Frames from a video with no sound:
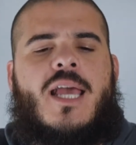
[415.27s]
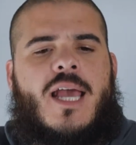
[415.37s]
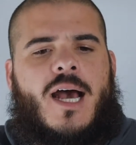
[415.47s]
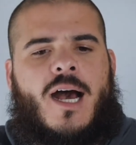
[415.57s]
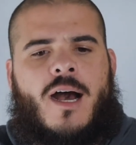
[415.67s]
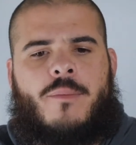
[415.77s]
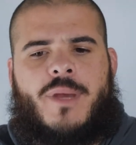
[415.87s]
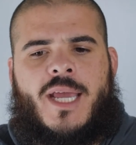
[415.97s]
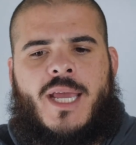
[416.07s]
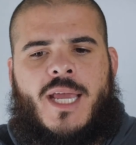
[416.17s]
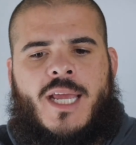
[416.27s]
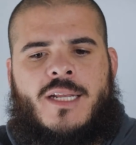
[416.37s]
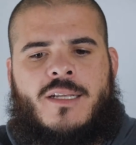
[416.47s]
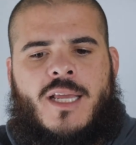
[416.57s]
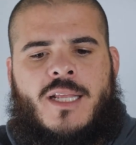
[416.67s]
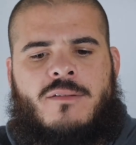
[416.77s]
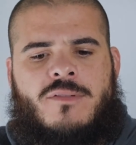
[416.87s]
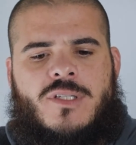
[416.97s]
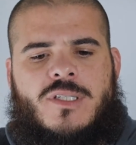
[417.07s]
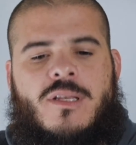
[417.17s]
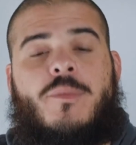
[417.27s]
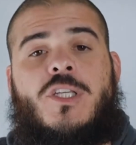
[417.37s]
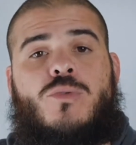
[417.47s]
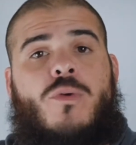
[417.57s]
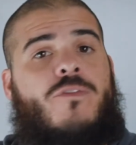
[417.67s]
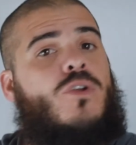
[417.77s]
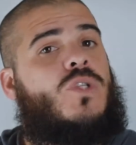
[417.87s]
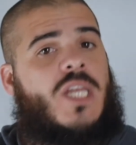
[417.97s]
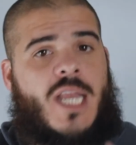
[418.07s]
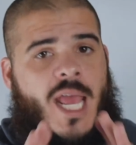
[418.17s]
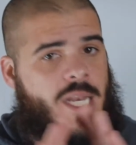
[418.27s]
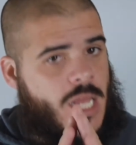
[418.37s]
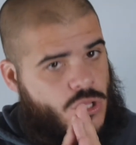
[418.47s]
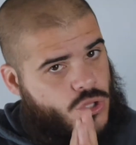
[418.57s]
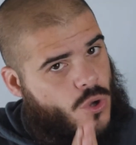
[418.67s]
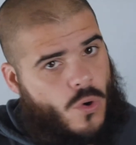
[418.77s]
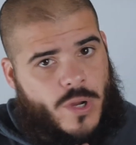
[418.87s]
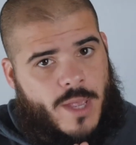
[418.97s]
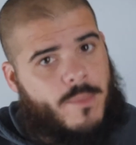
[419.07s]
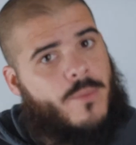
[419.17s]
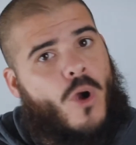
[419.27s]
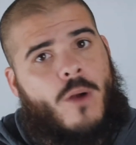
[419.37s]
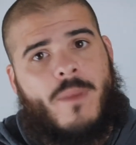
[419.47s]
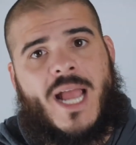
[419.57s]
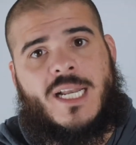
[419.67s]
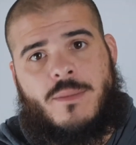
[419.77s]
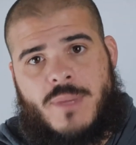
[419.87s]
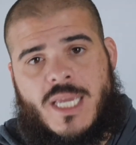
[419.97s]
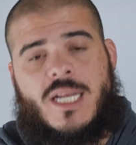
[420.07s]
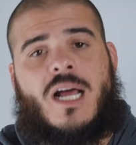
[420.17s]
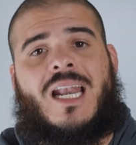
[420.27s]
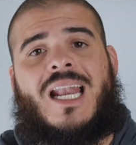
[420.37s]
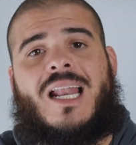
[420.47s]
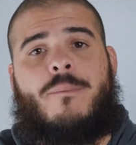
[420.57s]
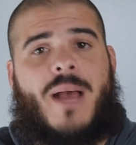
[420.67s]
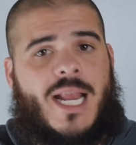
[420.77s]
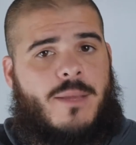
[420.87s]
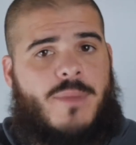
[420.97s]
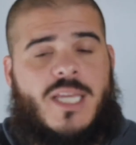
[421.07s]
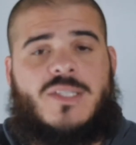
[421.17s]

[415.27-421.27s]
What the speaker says: and some of these reviews and don't get me wrong by any means, a